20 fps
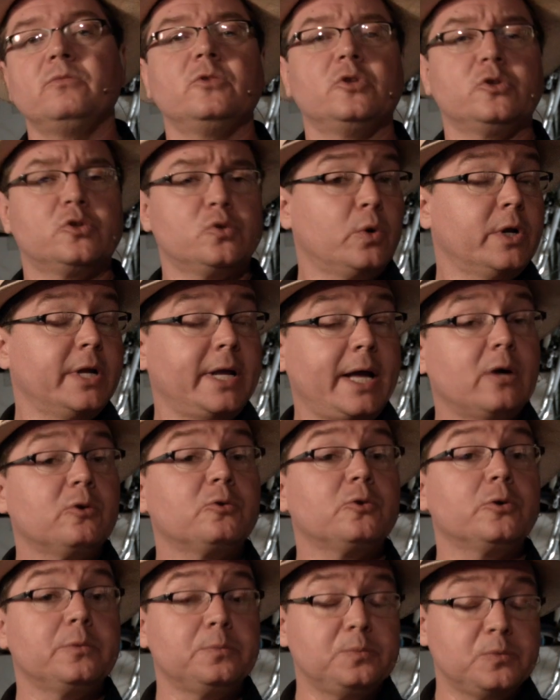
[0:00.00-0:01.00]
The sorting
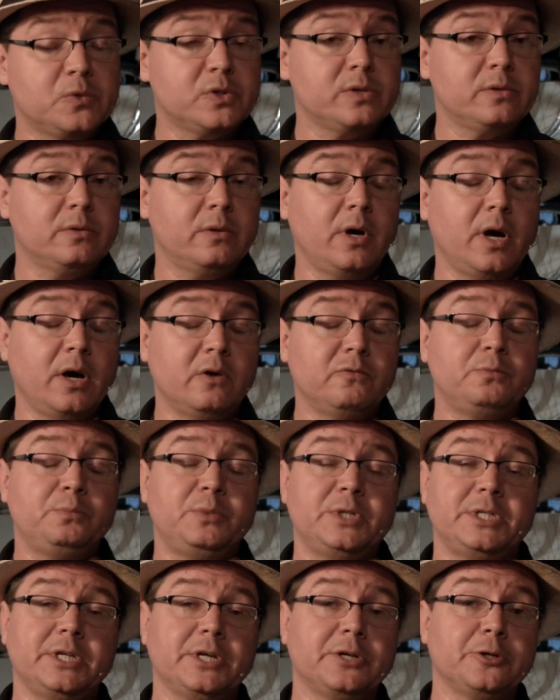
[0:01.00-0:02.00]
algorithms of
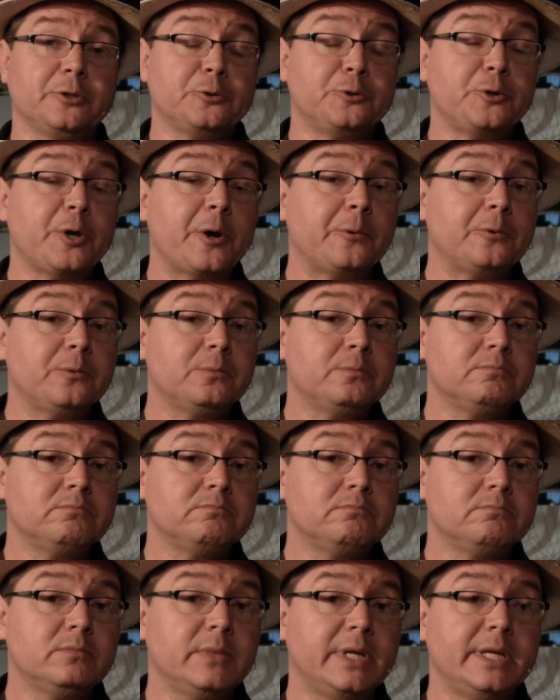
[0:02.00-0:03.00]
particular note
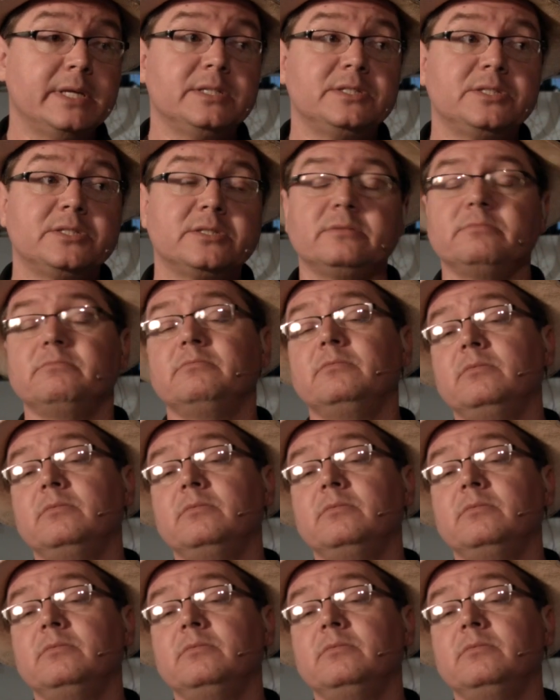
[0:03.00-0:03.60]
is